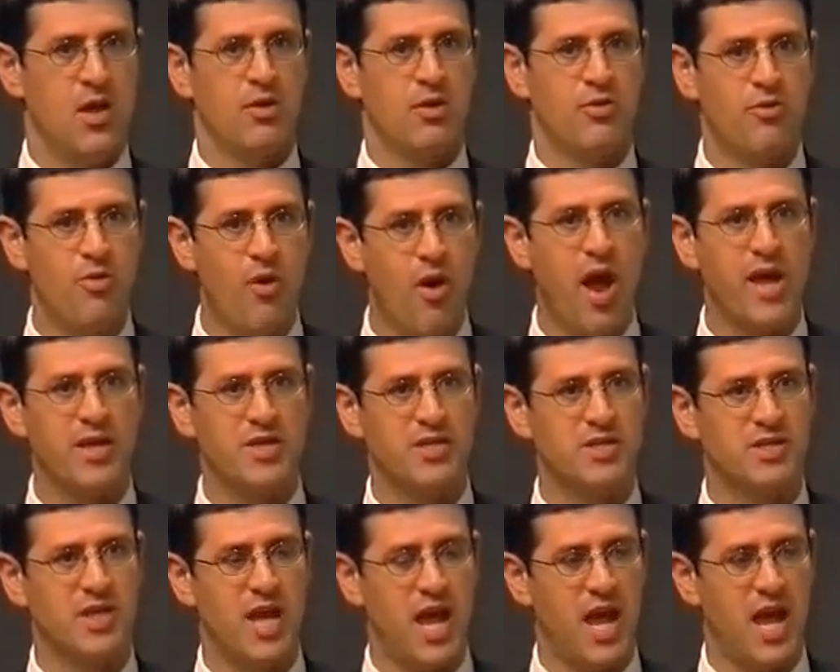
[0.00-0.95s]

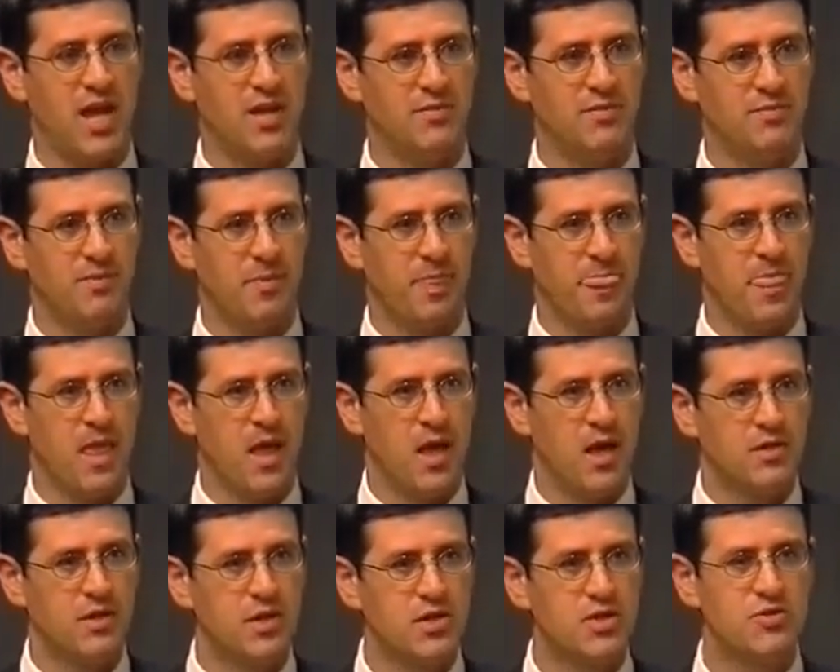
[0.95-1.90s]
Christ said,
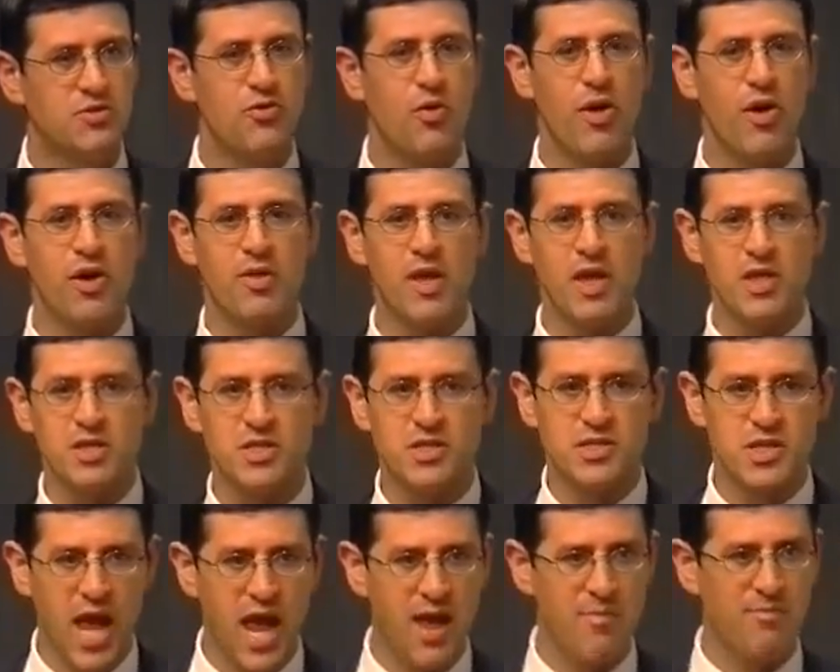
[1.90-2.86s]
Destroy this
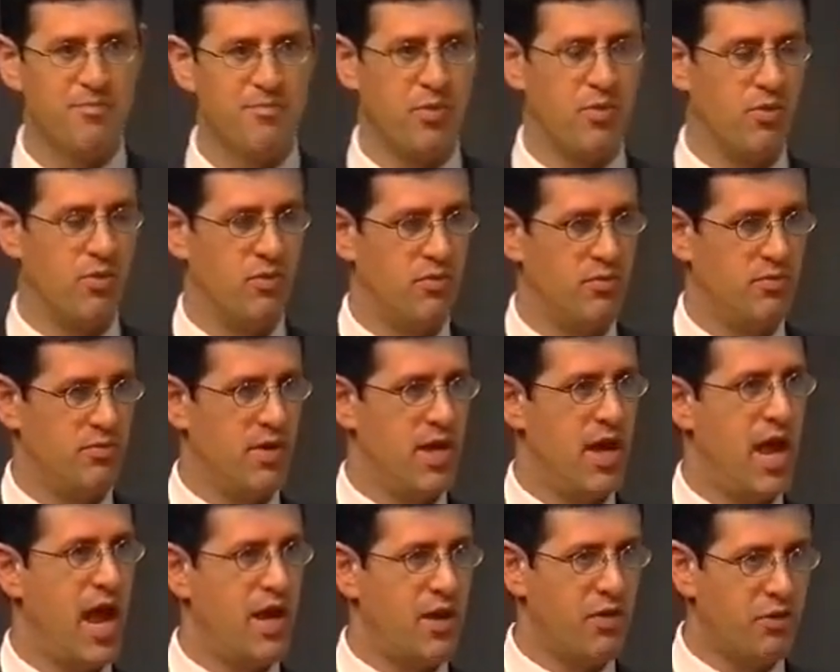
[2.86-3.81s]
temple,
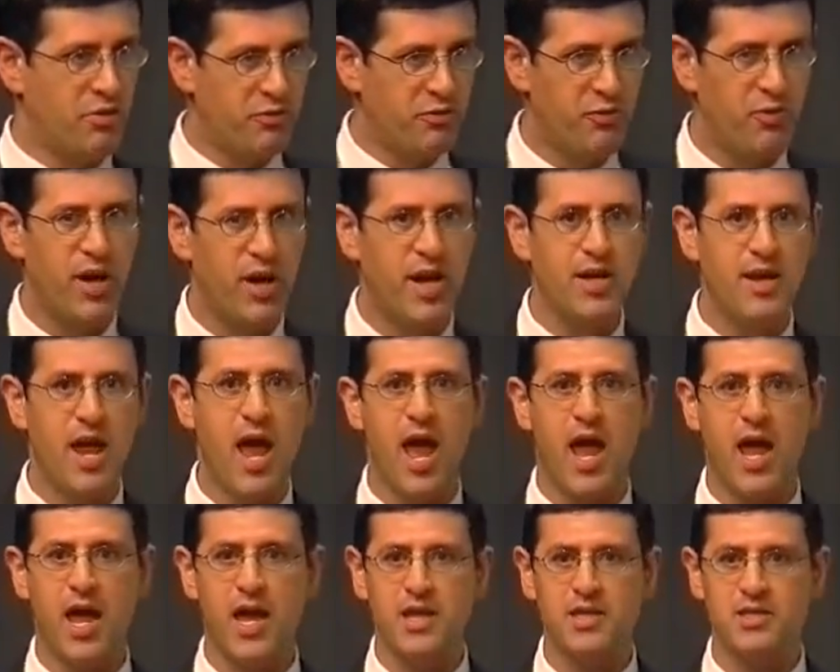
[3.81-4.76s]
and in three
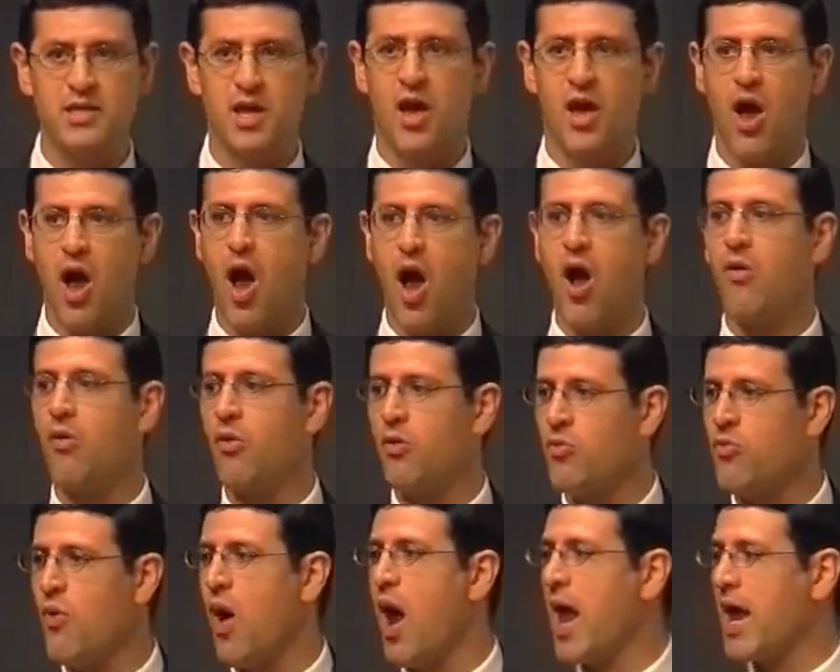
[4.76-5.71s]
days I will
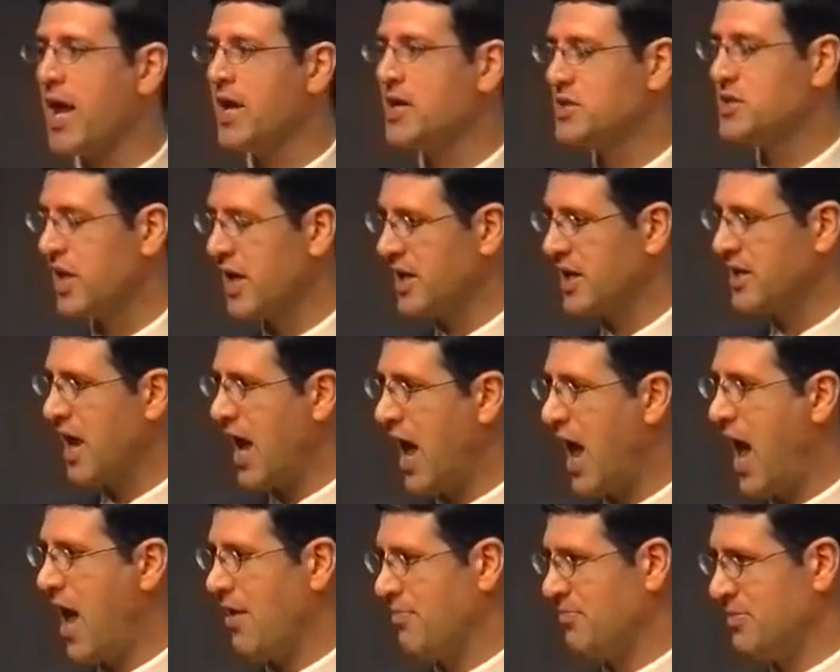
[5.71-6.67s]
raise it
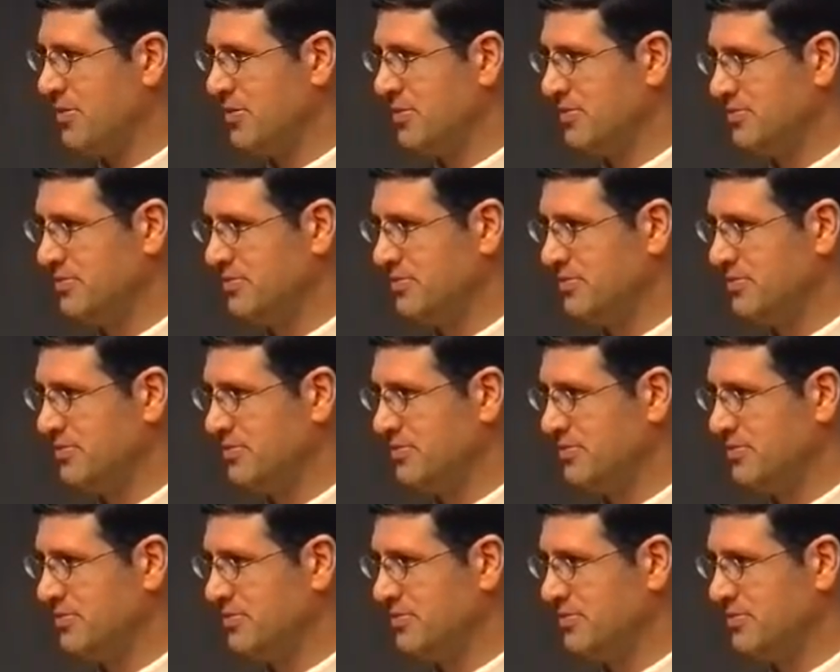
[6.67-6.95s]
up.